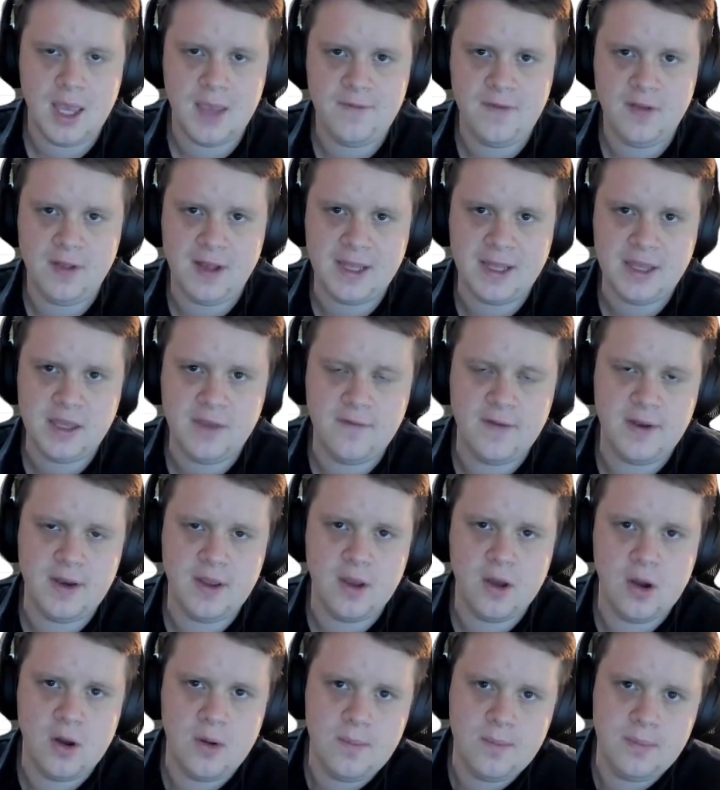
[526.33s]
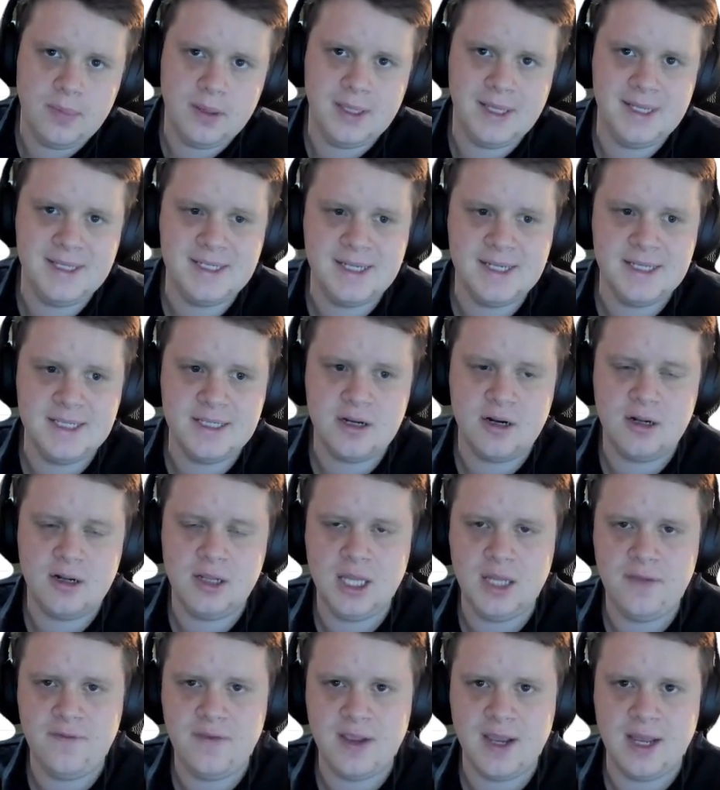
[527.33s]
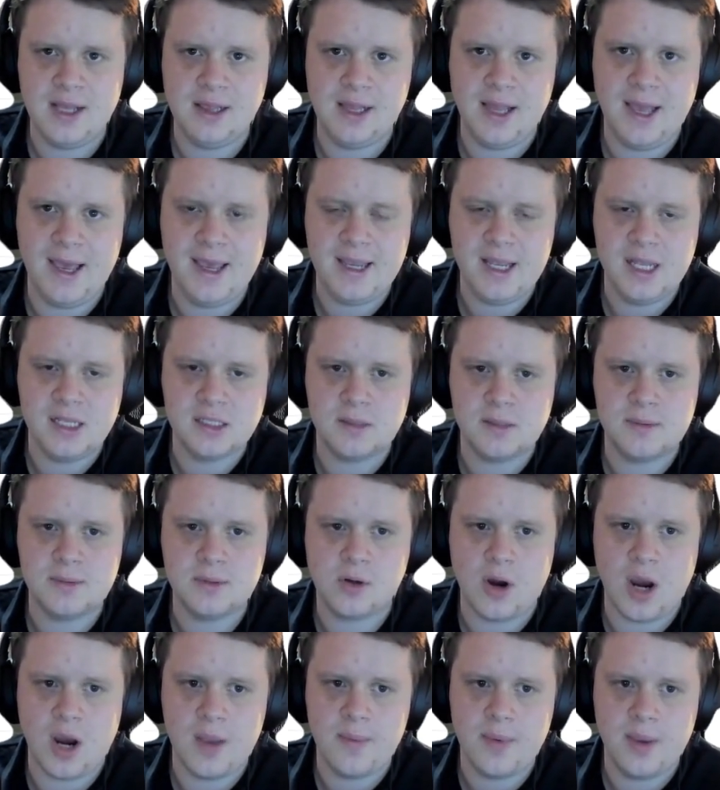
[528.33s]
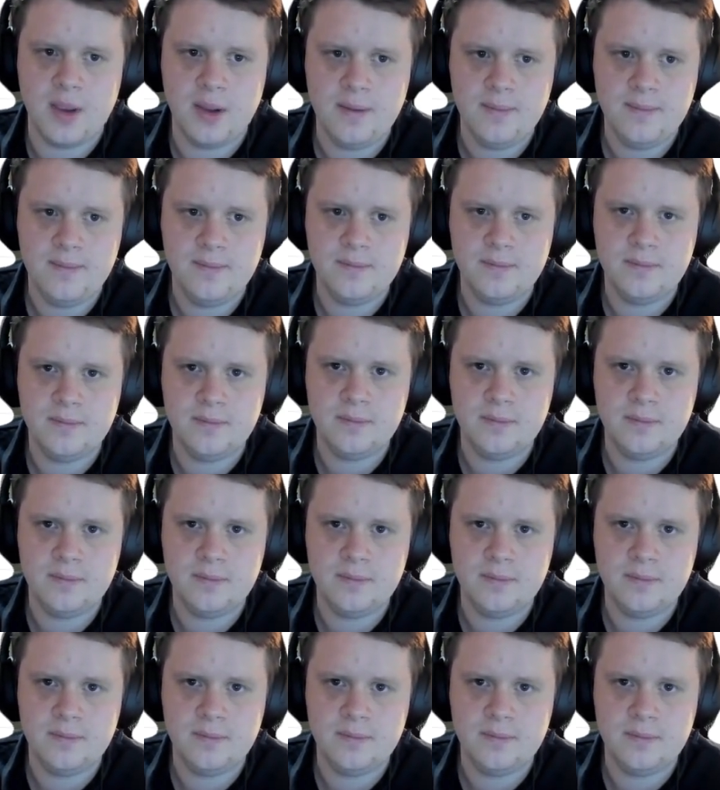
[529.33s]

If you liked the video, please consider leaving a like and subscribing.